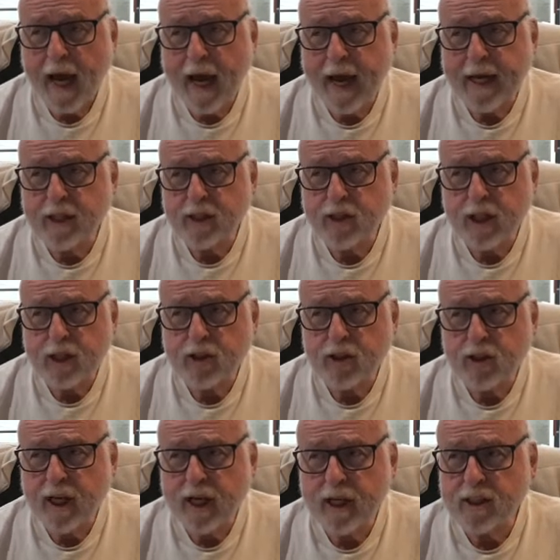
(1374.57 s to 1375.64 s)
And since
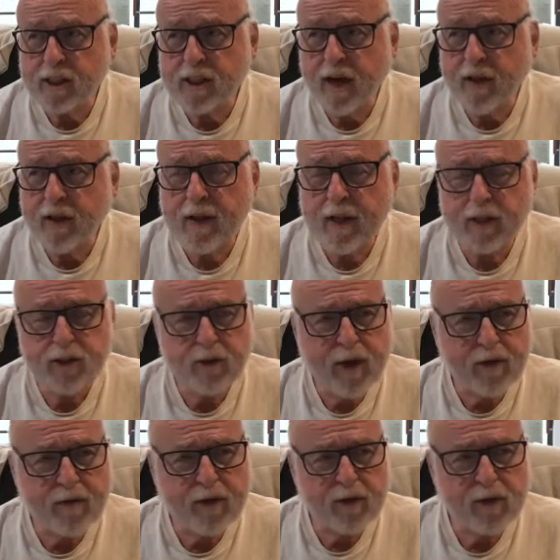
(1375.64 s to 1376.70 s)
it's nothing that you
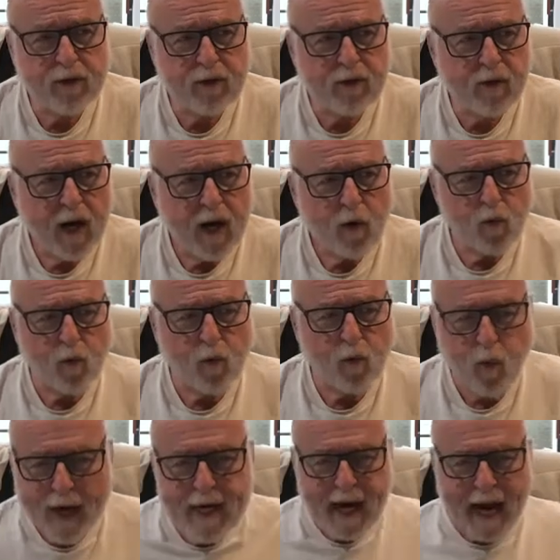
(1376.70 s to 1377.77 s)
have to do
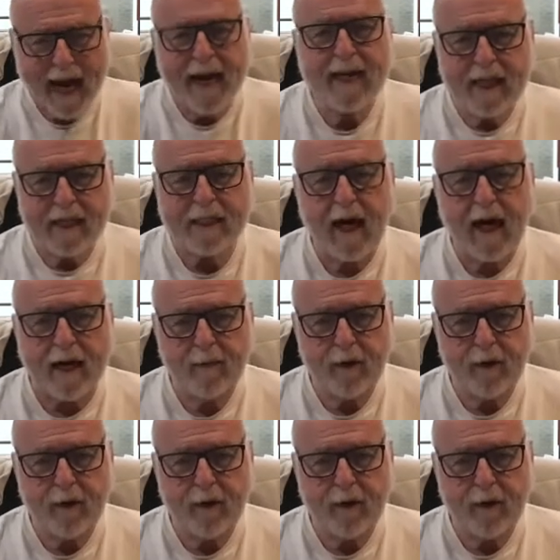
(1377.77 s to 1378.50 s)
right at the time,